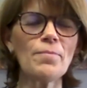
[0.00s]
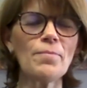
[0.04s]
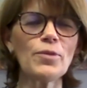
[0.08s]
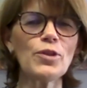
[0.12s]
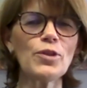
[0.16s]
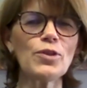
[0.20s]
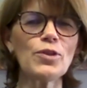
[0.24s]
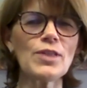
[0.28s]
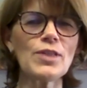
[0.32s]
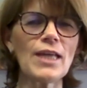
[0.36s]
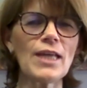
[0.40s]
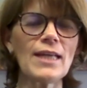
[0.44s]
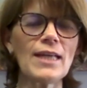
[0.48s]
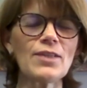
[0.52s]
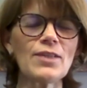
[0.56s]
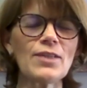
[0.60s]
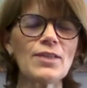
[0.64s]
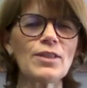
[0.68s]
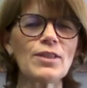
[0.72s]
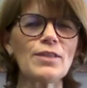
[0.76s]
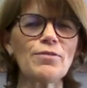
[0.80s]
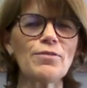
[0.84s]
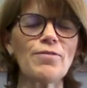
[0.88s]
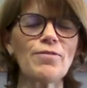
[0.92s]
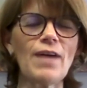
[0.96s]
You say
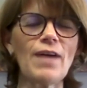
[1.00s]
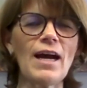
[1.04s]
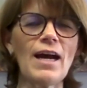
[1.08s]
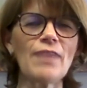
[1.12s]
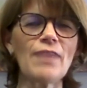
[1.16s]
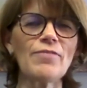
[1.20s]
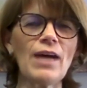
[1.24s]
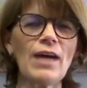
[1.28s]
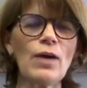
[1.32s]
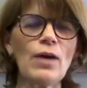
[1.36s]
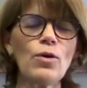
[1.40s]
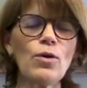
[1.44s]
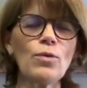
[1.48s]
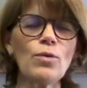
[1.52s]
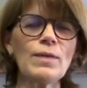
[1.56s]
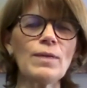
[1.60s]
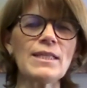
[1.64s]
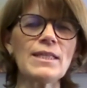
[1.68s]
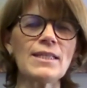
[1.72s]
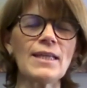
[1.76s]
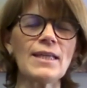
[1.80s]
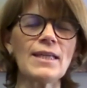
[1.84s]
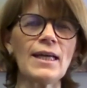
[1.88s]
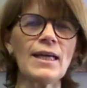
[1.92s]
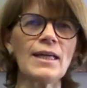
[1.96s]
35. I always
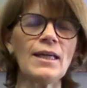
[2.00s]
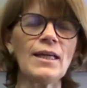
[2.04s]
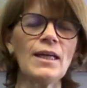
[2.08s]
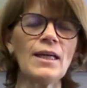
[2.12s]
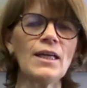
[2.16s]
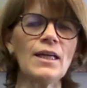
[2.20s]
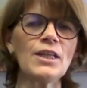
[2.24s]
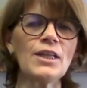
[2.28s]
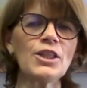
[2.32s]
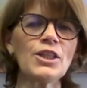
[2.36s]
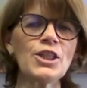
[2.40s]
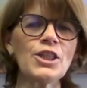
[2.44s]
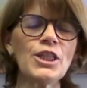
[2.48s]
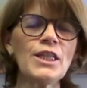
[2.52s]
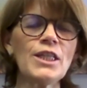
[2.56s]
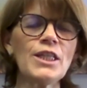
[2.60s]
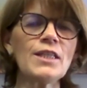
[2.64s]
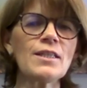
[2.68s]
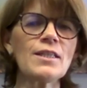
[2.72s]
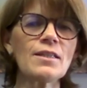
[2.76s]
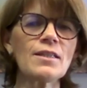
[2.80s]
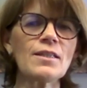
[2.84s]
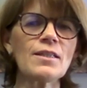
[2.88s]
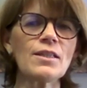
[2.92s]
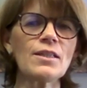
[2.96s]
say Jesus,